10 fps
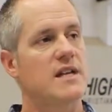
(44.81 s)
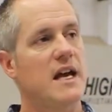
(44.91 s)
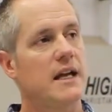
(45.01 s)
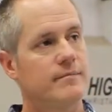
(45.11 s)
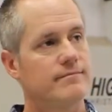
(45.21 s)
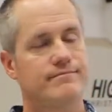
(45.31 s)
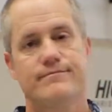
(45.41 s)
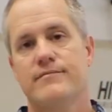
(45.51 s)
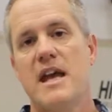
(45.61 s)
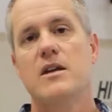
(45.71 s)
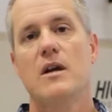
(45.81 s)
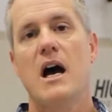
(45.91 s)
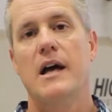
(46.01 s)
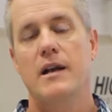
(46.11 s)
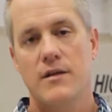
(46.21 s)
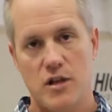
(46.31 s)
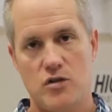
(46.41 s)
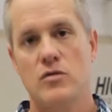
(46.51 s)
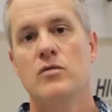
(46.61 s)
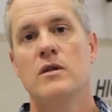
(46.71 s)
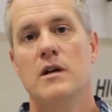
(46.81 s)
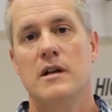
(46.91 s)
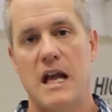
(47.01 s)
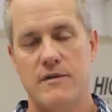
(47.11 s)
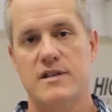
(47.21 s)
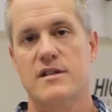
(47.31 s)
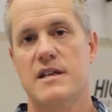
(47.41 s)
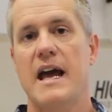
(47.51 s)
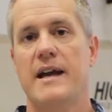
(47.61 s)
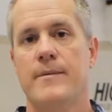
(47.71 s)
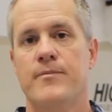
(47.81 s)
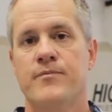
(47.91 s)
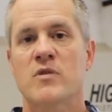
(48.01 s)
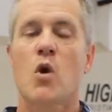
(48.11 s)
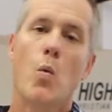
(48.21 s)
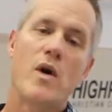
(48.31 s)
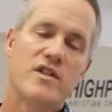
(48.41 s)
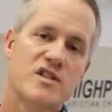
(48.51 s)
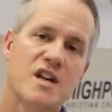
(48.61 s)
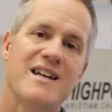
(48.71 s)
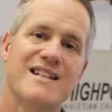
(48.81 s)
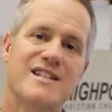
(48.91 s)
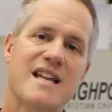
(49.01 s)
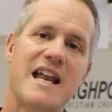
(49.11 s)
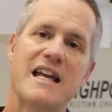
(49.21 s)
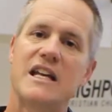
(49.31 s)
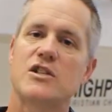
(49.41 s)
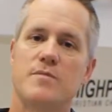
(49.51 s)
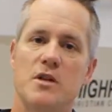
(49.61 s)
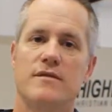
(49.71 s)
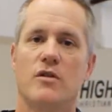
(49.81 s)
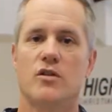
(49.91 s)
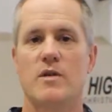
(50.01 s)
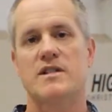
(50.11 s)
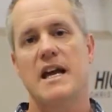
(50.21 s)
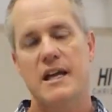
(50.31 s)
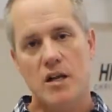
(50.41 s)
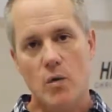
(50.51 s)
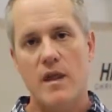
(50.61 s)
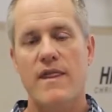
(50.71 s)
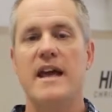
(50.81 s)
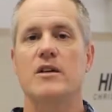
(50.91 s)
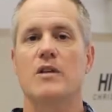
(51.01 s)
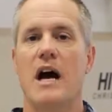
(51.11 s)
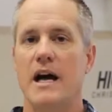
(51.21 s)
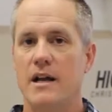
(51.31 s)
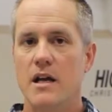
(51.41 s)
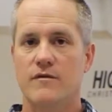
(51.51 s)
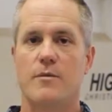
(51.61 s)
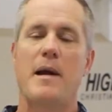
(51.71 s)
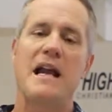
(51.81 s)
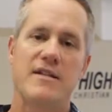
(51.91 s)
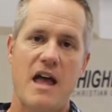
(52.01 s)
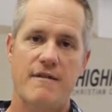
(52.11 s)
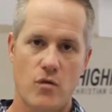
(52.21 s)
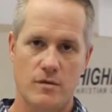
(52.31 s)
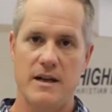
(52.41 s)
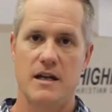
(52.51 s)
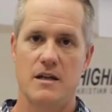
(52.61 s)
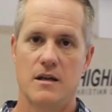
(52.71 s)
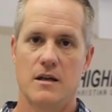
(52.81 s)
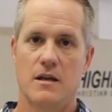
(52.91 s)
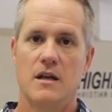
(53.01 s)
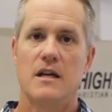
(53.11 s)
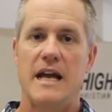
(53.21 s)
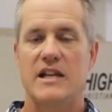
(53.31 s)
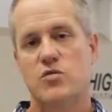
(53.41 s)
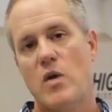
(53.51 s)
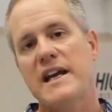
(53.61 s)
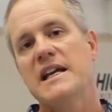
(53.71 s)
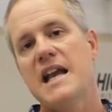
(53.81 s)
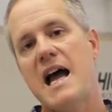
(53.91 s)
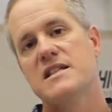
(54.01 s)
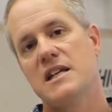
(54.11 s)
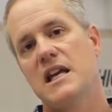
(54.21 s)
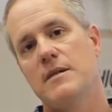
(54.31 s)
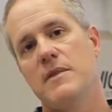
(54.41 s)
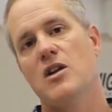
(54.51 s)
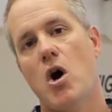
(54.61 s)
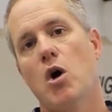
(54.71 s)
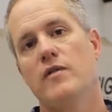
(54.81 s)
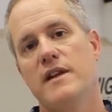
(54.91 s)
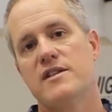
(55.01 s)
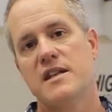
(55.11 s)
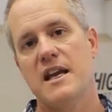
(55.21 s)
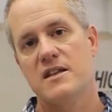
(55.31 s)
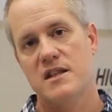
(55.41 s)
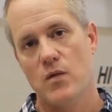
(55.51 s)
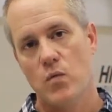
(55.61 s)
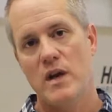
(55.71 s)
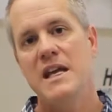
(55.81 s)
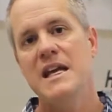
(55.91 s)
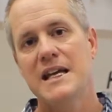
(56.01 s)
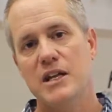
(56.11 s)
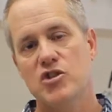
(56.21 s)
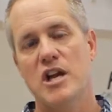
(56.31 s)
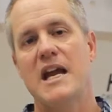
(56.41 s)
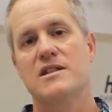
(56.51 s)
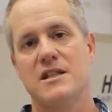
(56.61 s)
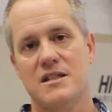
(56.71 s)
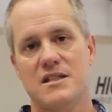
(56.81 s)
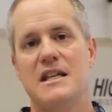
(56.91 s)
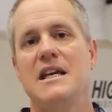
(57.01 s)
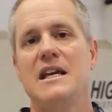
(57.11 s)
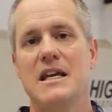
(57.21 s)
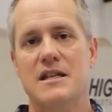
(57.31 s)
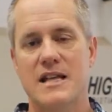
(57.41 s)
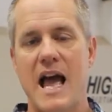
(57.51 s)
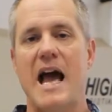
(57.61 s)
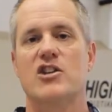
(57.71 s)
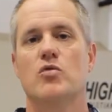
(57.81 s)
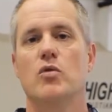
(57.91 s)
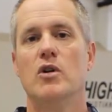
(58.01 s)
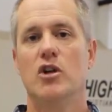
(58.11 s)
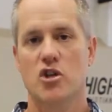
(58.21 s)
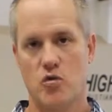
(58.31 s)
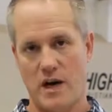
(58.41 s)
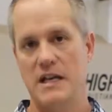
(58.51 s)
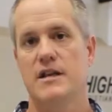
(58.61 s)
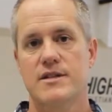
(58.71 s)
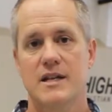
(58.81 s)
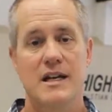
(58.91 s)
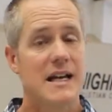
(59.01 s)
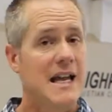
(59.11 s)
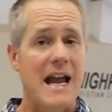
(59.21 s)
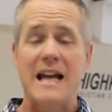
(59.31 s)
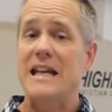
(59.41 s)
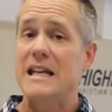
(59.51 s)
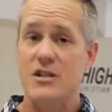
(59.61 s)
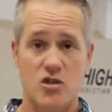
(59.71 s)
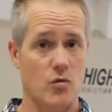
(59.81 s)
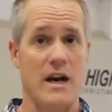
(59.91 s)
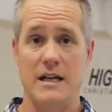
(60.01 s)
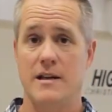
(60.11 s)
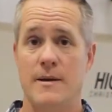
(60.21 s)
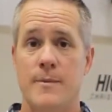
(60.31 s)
say, thank you, God, that you gave us this day? When the sun is setting and it's beautiful, do we say, you know what, thank you, God, for painting that for me? It's recognizing Him in all these things that we get a chance to see His actual greatness. And He is great.